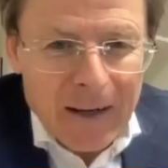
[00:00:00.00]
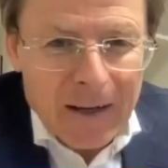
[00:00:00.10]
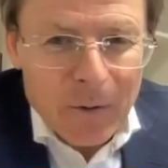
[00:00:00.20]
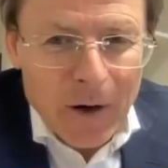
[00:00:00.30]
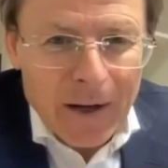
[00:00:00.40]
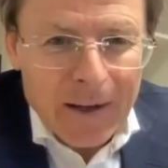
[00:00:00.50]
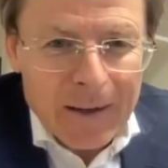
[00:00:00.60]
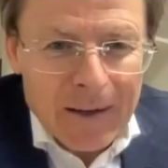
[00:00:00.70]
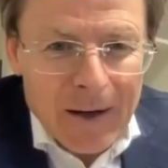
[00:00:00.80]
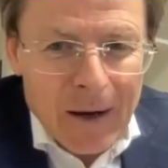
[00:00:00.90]
Greg,
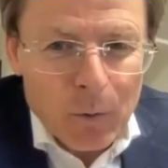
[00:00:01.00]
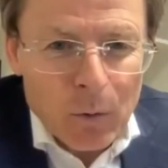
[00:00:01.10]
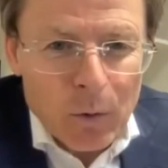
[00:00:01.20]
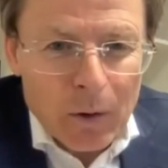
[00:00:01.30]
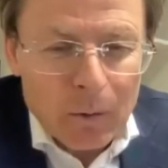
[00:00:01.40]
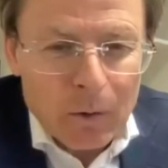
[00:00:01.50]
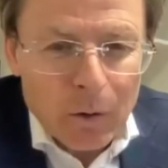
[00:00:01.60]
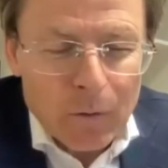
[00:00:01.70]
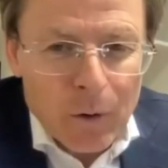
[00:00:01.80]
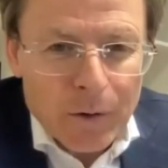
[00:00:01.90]
and we'll
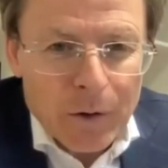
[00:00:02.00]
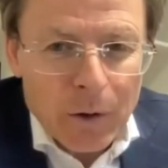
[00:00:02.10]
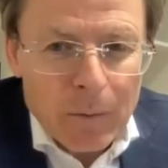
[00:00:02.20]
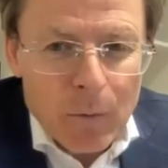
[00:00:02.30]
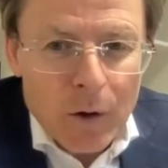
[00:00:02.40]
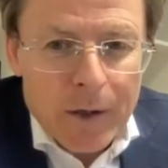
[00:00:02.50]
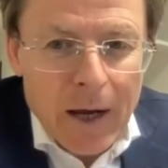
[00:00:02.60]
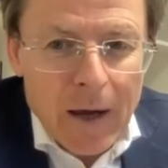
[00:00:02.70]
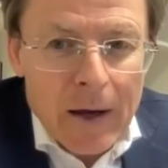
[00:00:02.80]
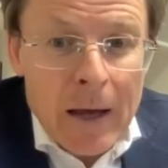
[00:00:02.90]
look forward to doing more
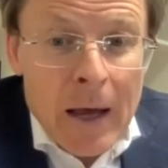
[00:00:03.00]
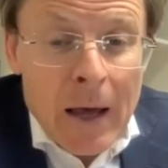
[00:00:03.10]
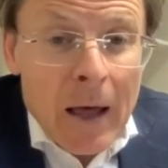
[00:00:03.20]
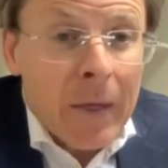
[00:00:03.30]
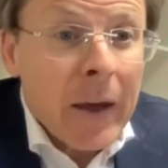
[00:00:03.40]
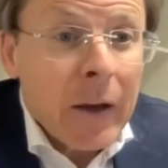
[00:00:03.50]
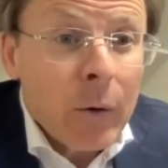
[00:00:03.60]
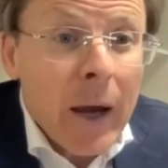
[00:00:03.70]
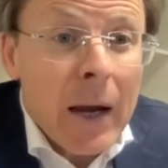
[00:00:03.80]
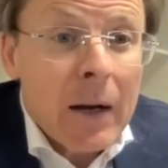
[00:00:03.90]
together. Thank you
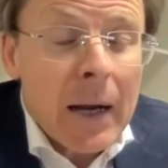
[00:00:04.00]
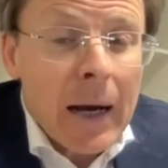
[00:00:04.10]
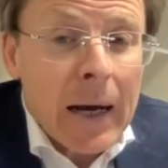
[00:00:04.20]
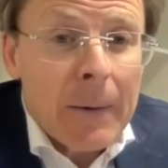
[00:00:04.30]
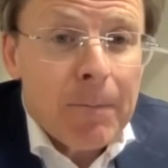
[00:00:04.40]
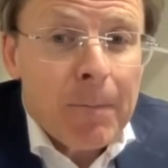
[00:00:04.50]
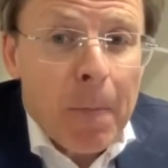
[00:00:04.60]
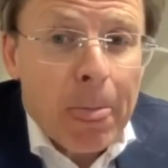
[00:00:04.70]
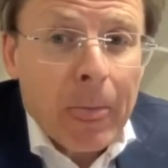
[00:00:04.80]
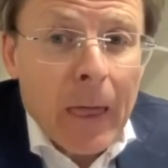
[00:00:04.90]
again,
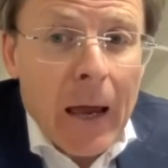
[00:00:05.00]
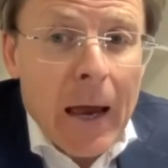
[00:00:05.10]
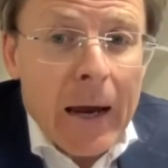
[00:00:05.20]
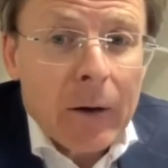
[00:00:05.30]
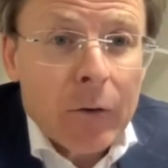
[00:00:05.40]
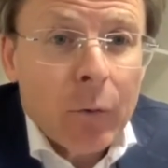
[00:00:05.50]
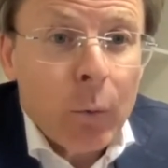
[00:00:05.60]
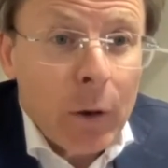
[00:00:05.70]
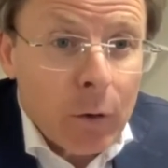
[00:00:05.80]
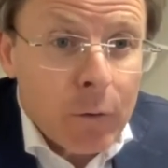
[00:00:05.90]
and
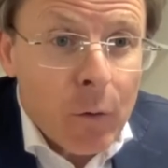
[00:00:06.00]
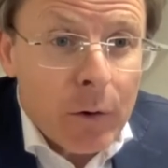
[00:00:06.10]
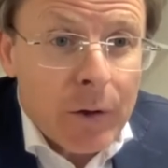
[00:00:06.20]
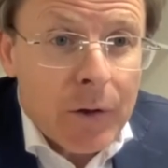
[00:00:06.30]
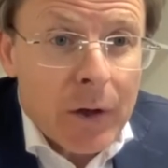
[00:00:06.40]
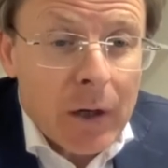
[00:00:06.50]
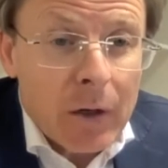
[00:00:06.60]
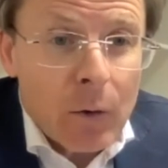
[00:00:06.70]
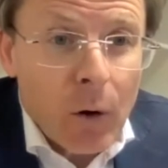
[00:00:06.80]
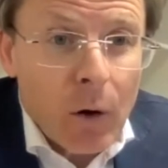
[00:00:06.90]
we look forward to seeing
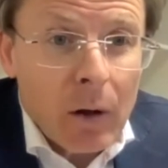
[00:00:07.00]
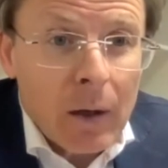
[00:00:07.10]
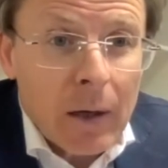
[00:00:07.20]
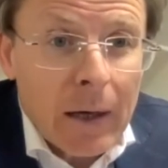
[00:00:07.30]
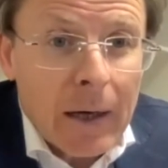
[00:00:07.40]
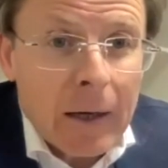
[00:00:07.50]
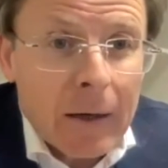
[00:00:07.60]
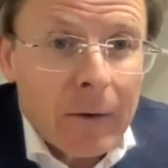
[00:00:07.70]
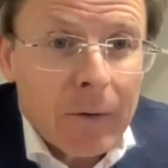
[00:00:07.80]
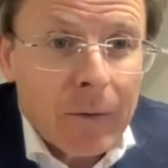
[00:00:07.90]
you all
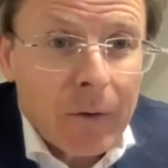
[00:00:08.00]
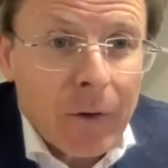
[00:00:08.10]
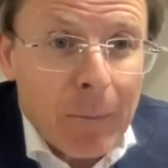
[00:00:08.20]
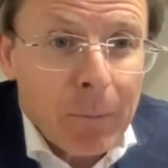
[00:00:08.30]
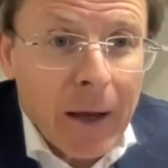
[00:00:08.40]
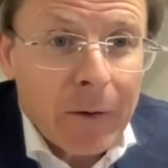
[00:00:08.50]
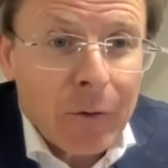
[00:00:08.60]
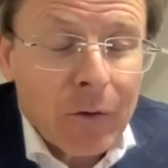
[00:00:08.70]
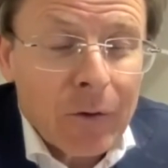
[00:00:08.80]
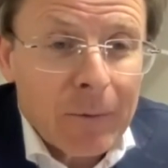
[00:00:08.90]
same
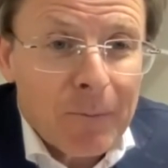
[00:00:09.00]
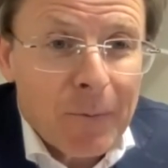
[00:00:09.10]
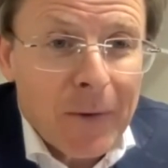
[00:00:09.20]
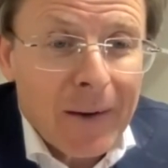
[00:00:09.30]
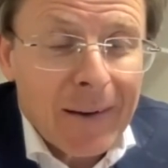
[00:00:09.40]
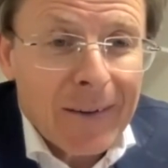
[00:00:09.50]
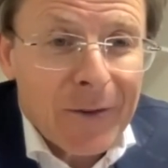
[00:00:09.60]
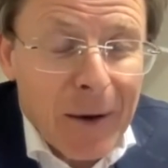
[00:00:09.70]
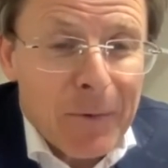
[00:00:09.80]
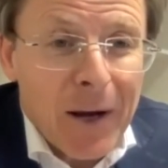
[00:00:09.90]
place,
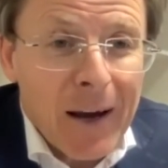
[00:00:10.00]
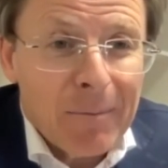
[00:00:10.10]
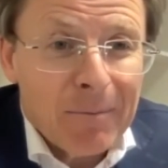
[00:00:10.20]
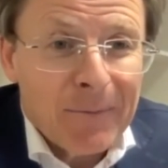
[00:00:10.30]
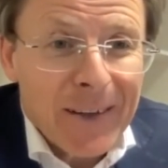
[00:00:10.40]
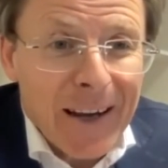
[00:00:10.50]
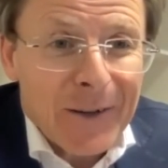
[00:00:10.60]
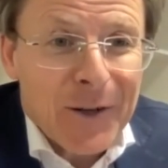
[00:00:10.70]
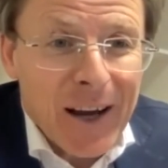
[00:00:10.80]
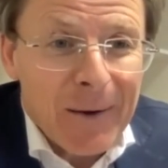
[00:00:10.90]
same time,
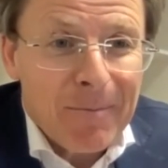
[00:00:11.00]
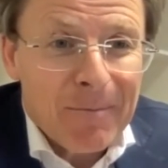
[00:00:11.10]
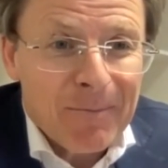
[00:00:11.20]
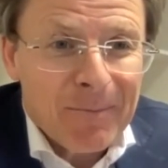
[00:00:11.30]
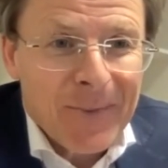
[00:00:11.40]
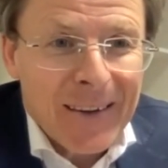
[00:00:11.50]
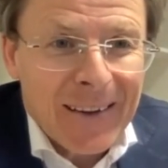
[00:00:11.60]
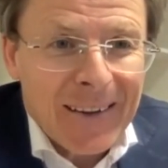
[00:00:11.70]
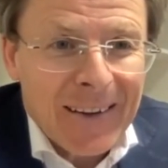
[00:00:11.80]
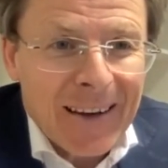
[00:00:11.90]
next time
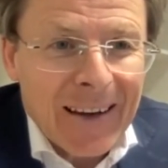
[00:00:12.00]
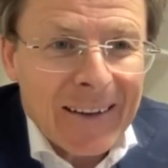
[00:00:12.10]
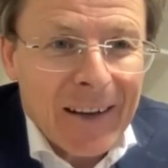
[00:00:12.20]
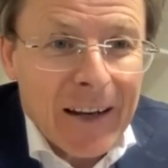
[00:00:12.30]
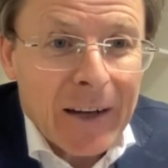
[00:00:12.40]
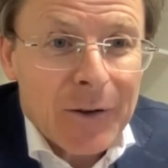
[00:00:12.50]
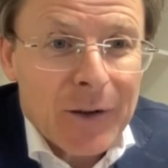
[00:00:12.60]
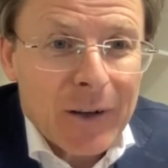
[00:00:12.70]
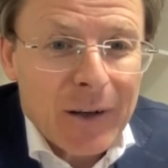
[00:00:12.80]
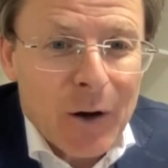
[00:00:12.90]
at the
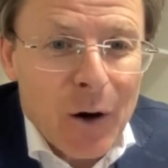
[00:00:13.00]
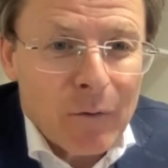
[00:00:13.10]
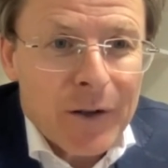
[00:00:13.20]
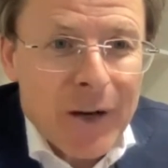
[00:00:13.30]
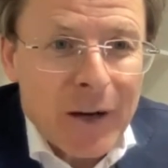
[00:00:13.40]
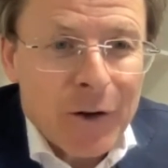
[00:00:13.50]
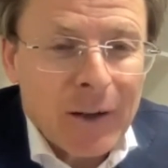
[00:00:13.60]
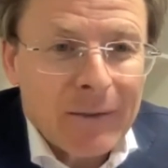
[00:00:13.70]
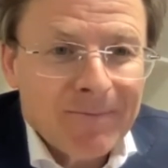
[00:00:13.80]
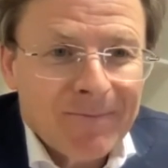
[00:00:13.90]
next
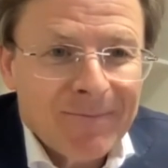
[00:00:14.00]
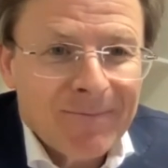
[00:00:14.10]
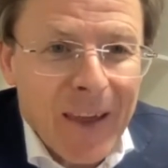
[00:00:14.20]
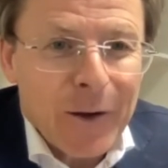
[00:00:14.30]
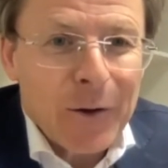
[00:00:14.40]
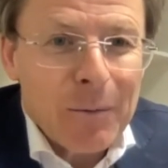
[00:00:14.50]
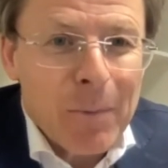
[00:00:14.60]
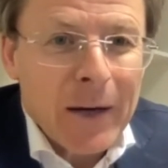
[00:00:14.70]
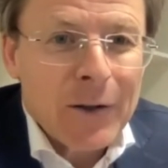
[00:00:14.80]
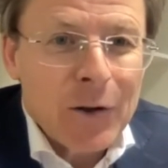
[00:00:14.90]
conversation. Thank you.
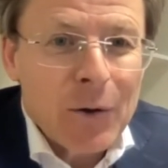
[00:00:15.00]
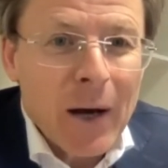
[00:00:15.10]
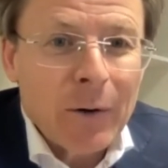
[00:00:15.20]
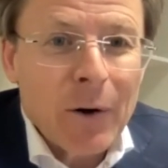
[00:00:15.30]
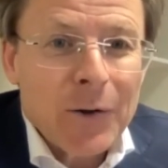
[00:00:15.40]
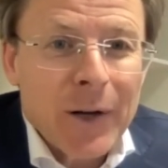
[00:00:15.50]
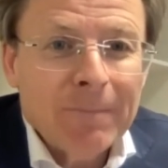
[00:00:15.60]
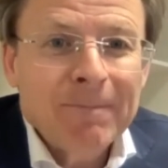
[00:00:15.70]
Back to you, Ana Rosa.